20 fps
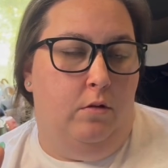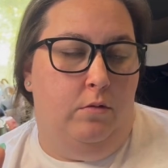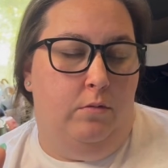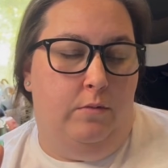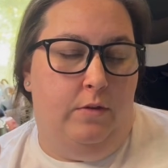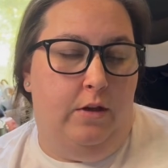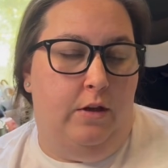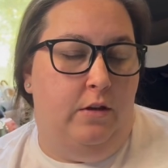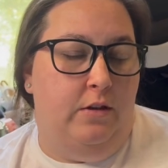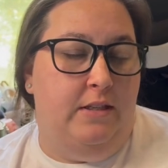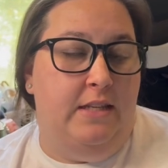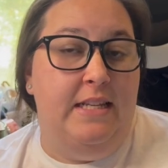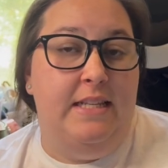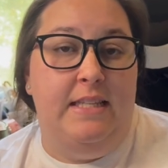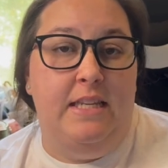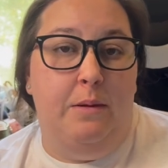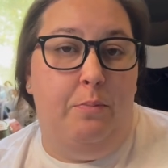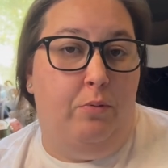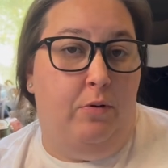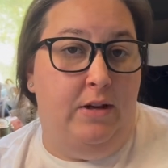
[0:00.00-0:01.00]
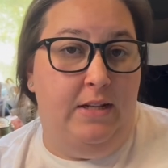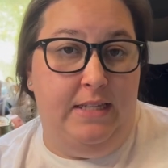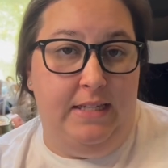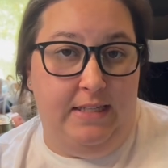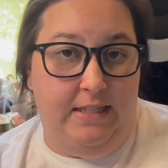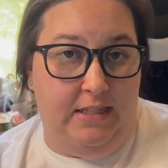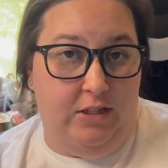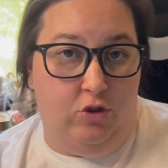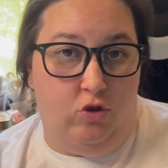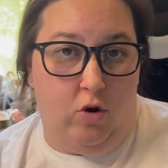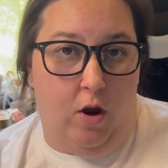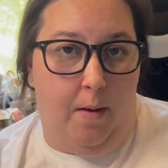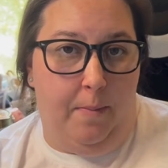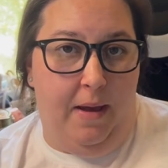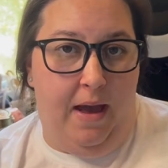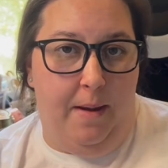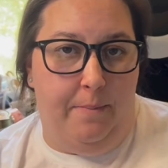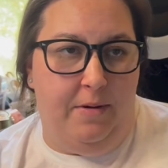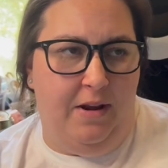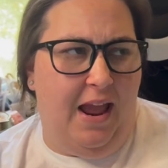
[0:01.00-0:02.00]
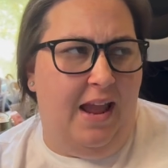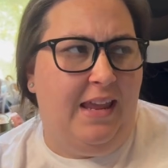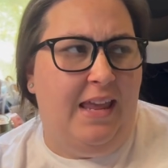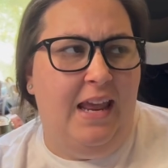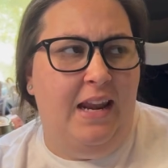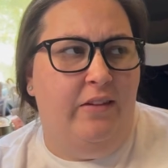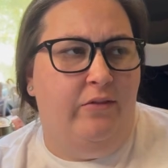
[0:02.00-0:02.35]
Disney Princesses drop happened, I can't